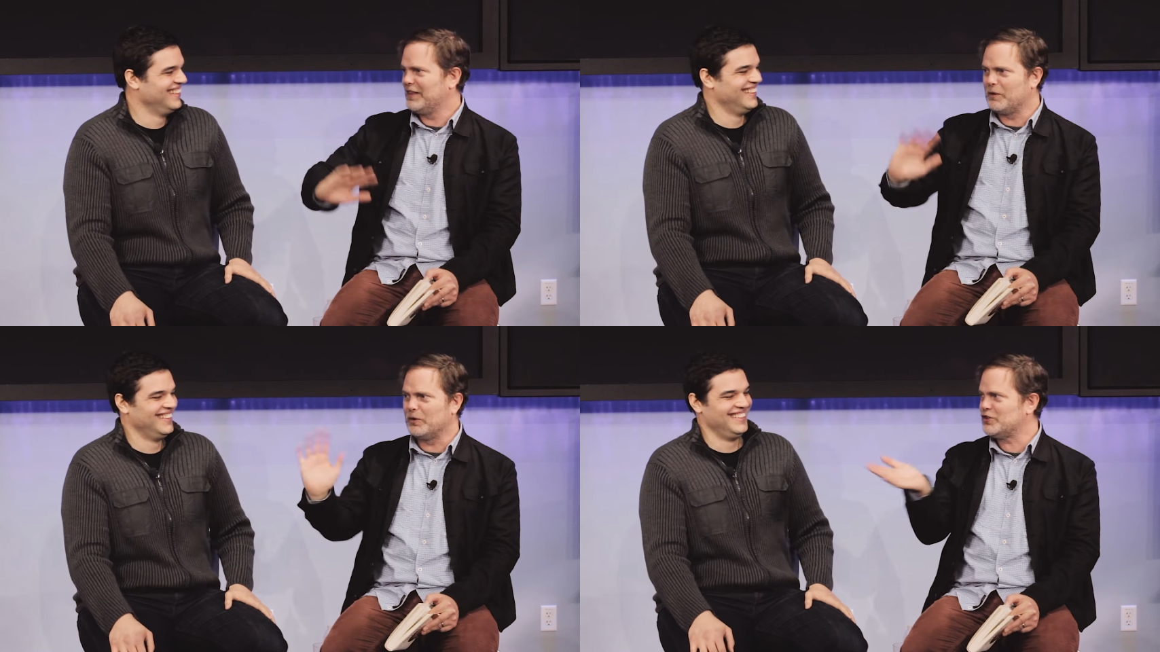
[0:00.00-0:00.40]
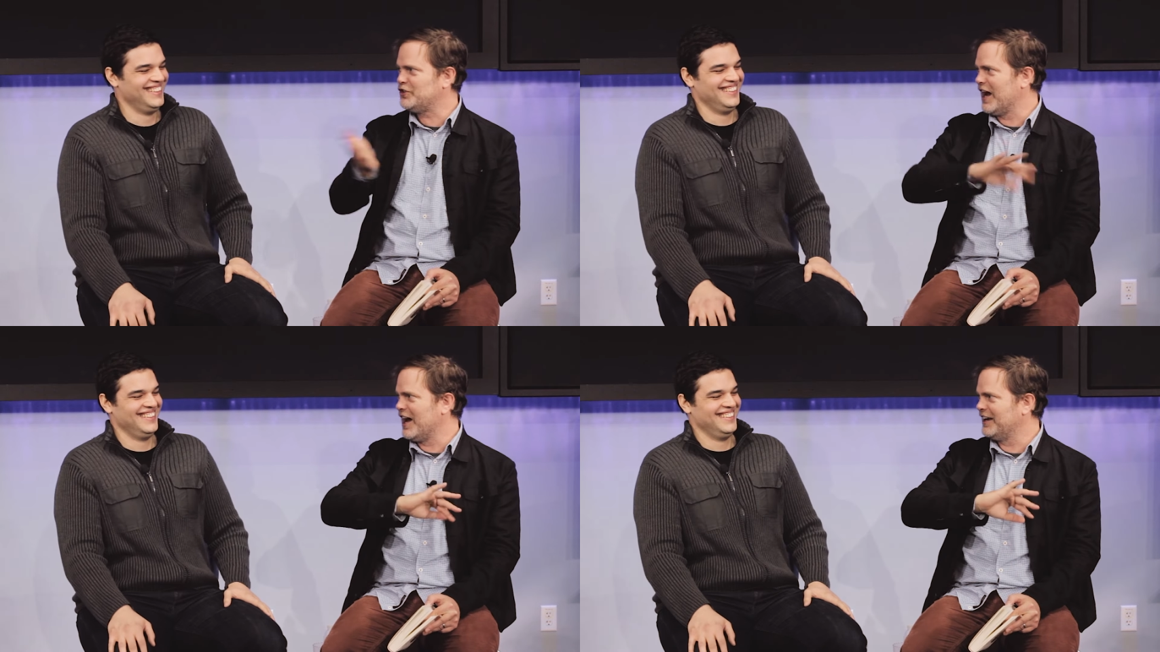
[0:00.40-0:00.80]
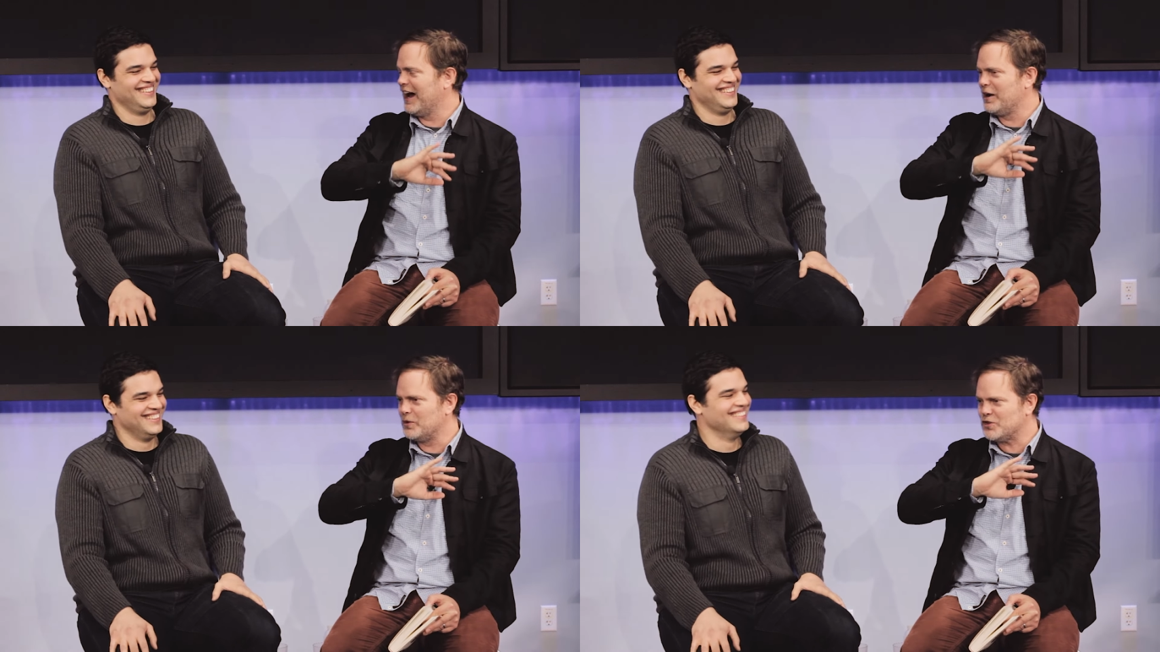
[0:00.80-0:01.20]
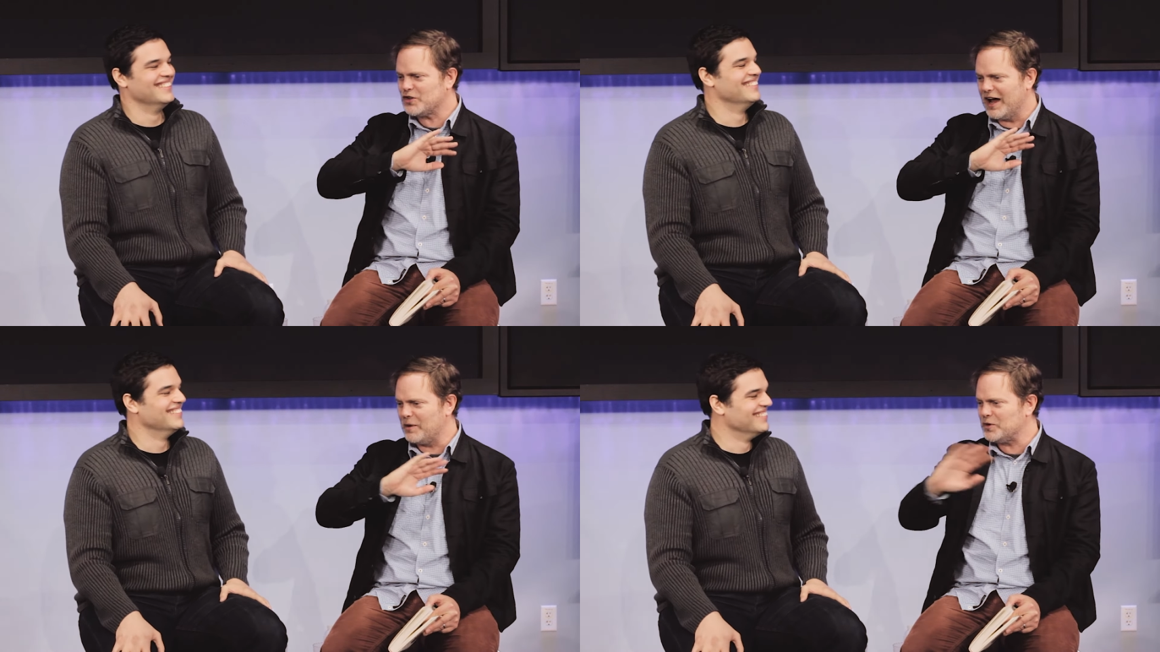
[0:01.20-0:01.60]
Speaker 1: It was done, I
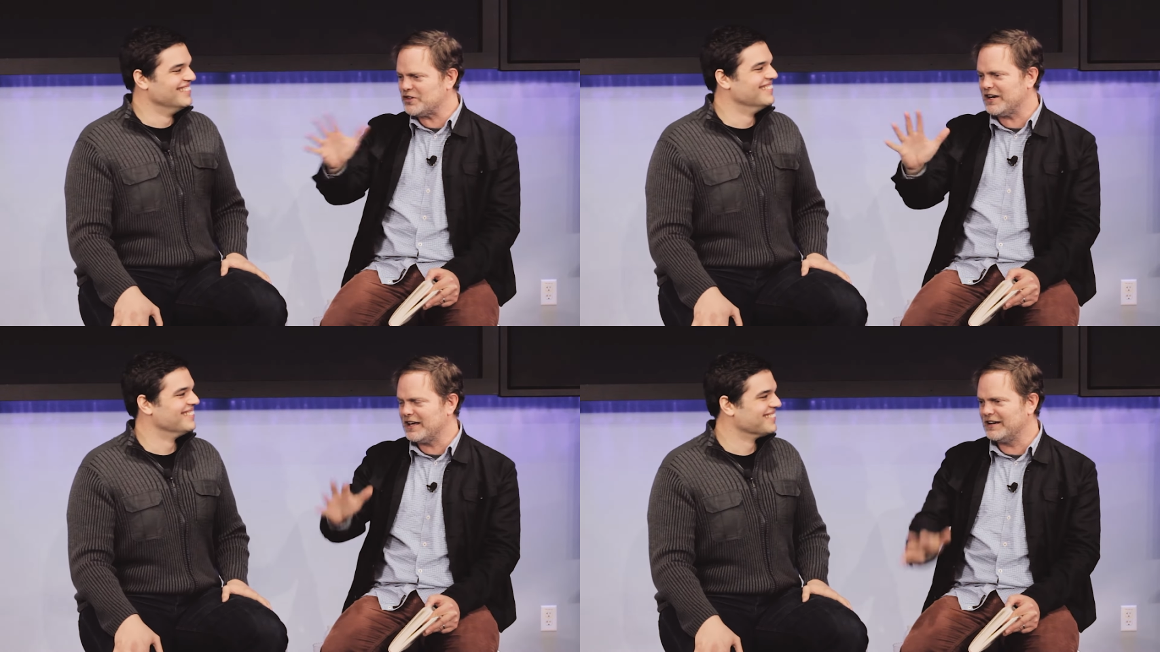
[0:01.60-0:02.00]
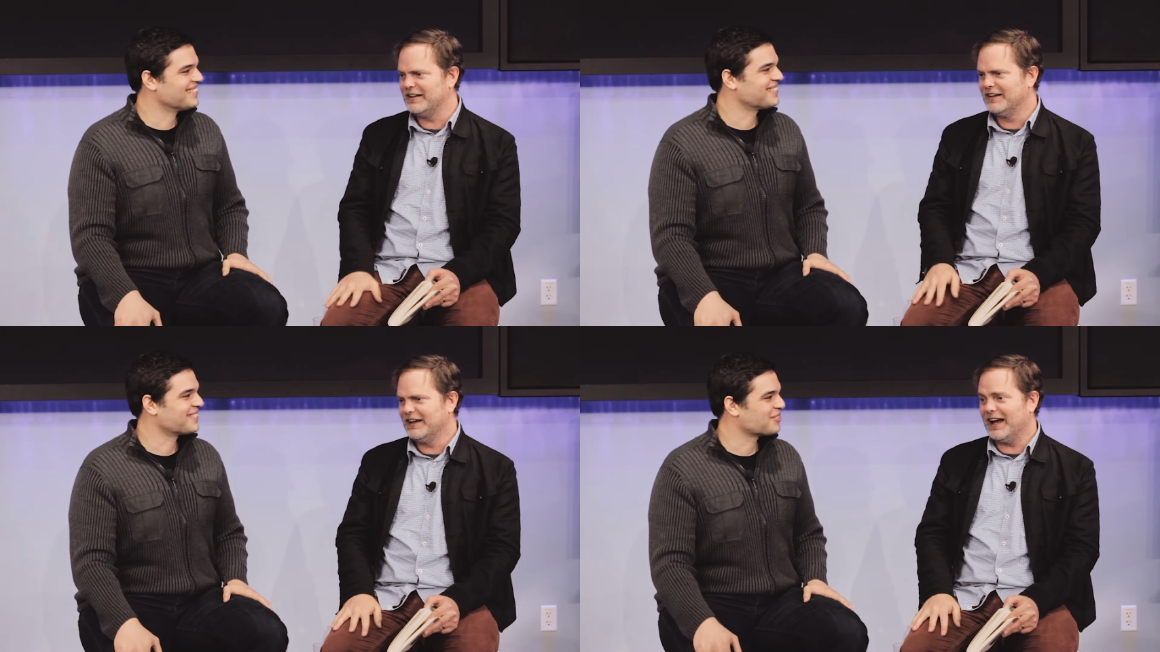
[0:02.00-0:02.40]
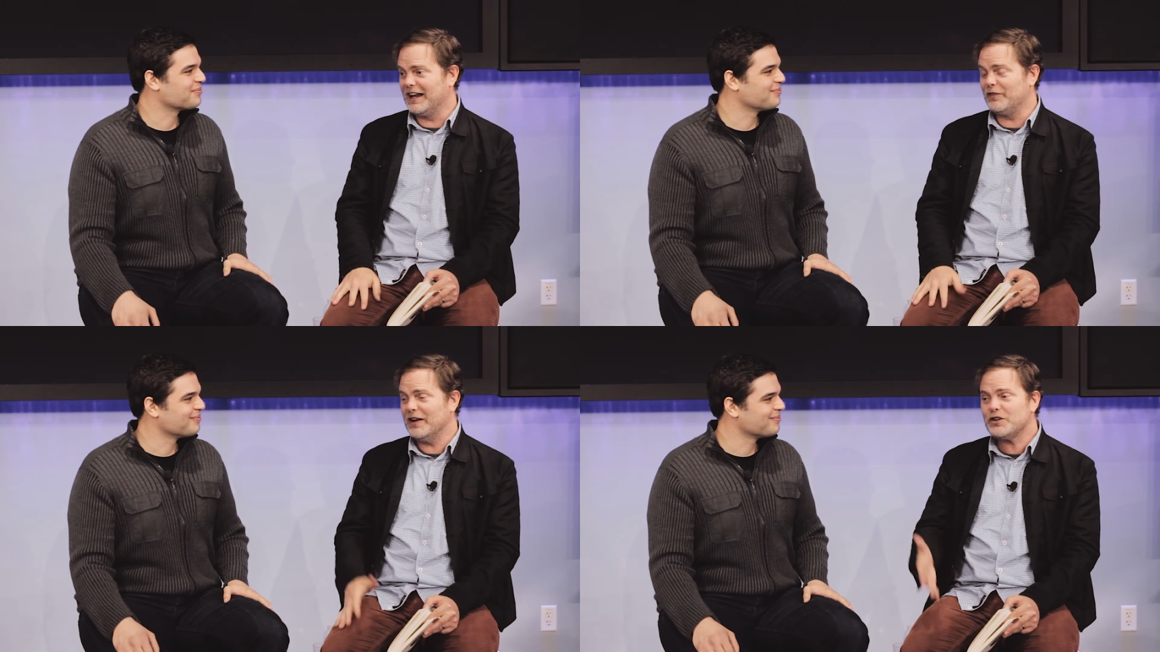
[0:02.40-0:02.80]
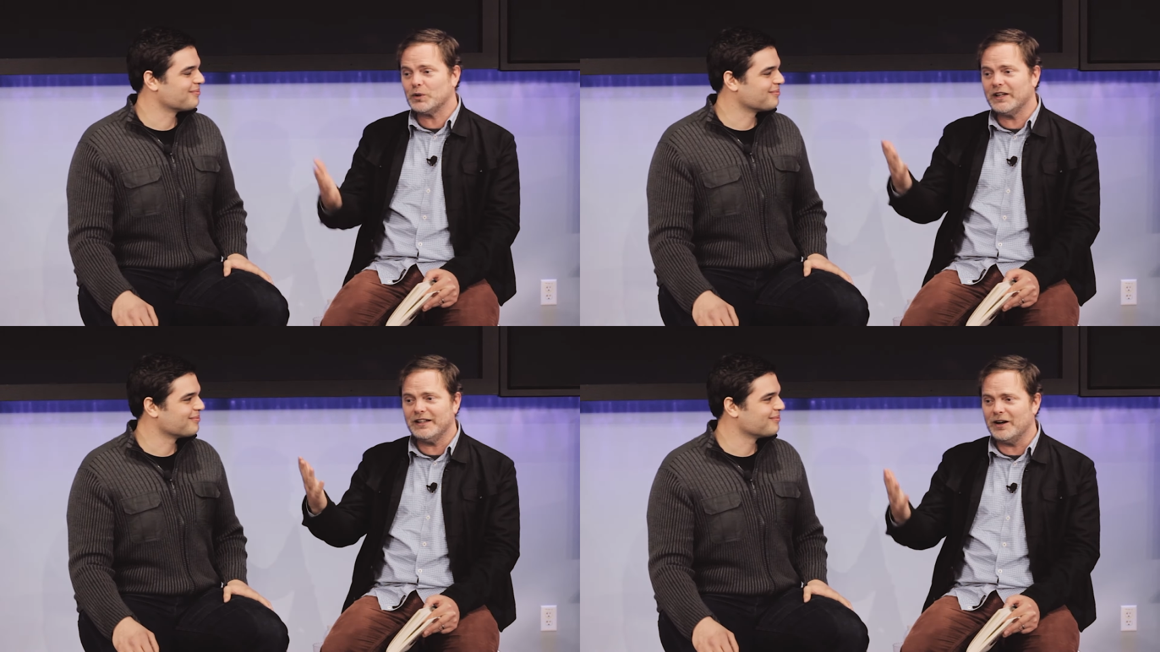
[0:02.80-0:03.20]
was, I was in. And
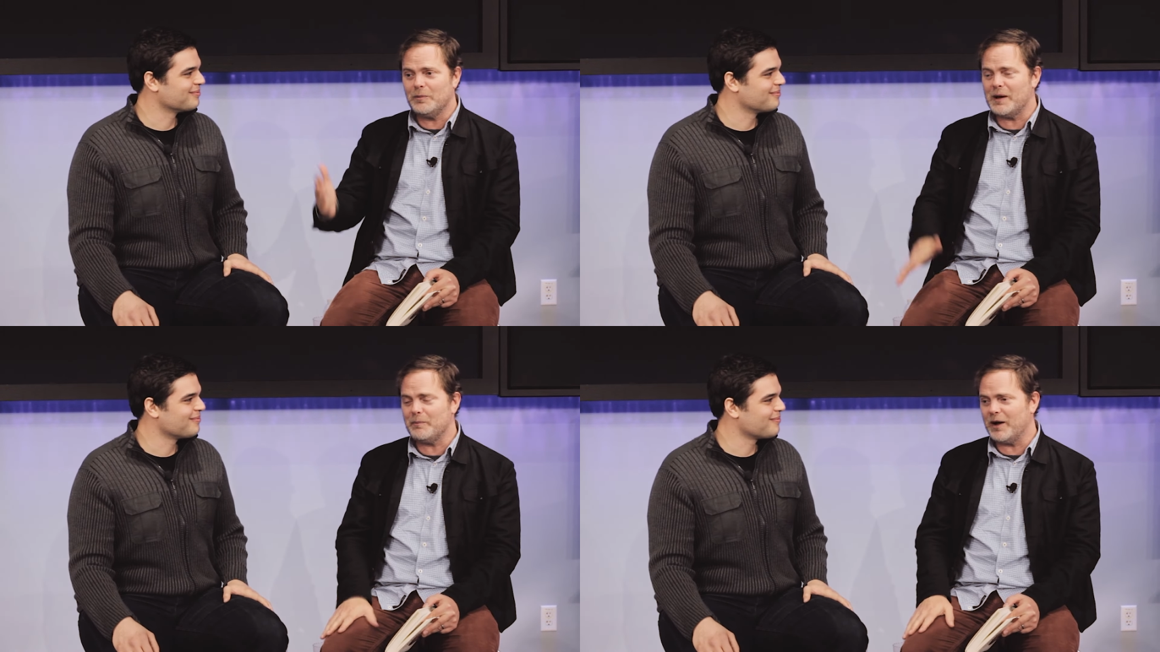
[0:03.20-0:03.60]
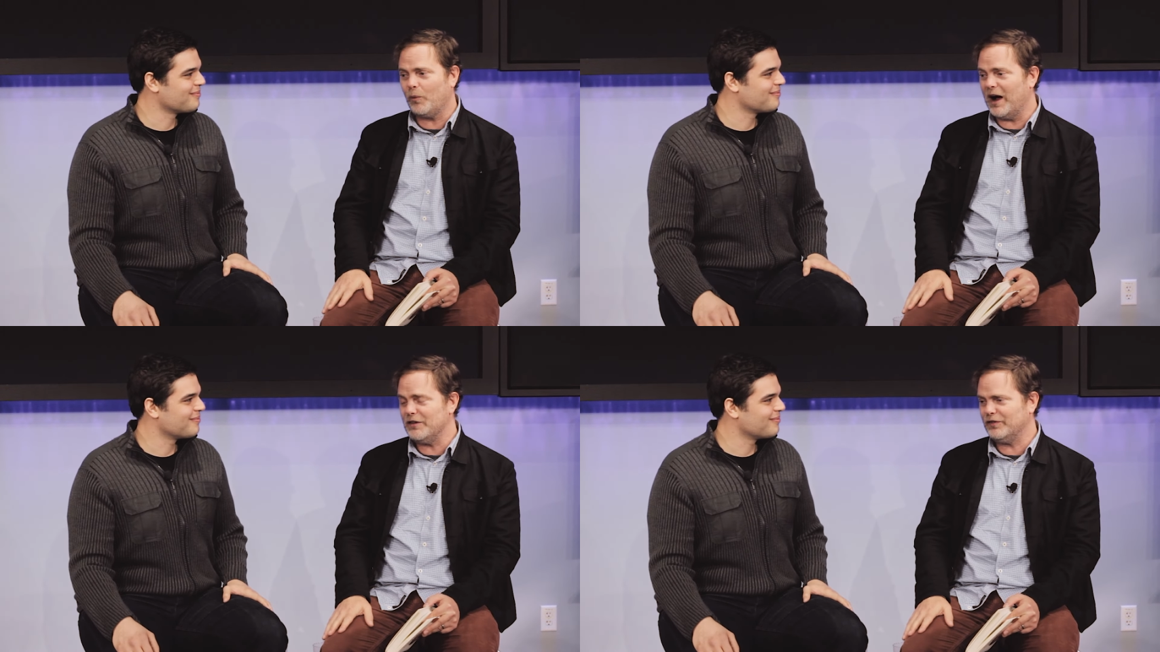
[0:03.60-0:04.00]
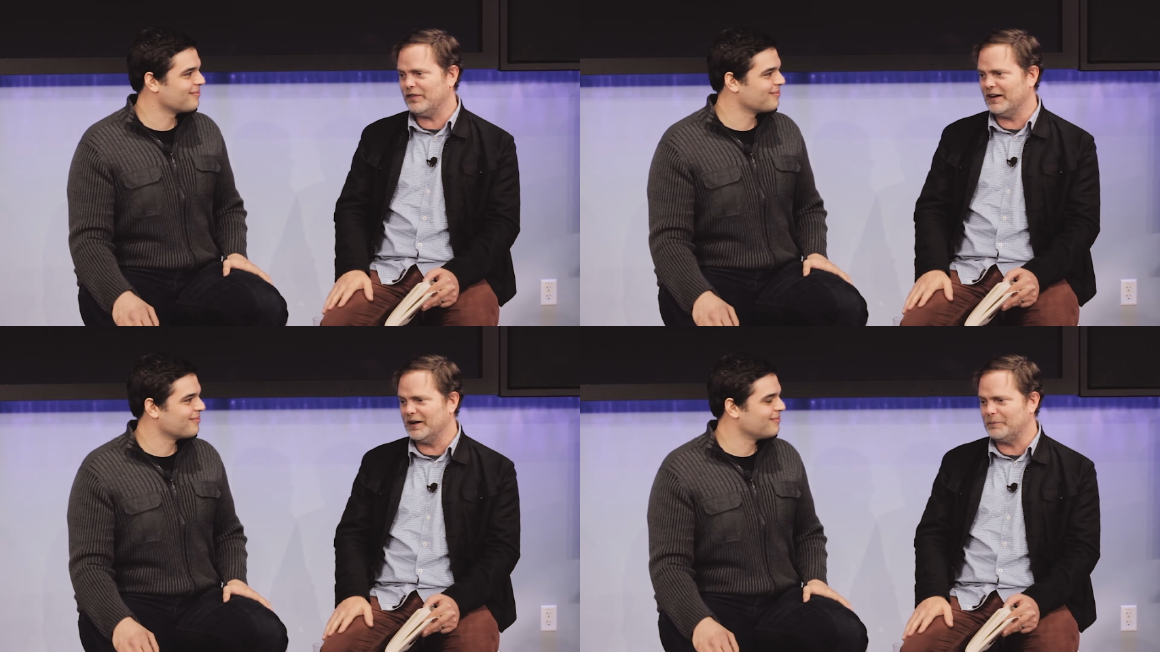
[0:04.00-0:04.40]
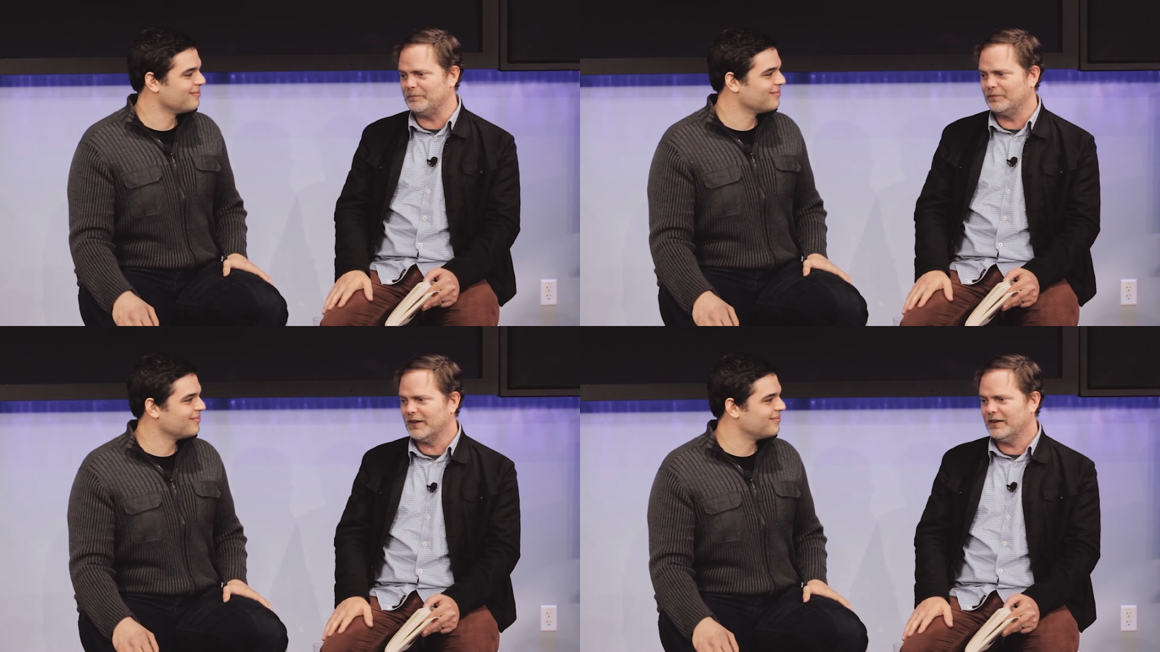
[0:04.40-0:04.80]
eventually, you know, met my wife, um,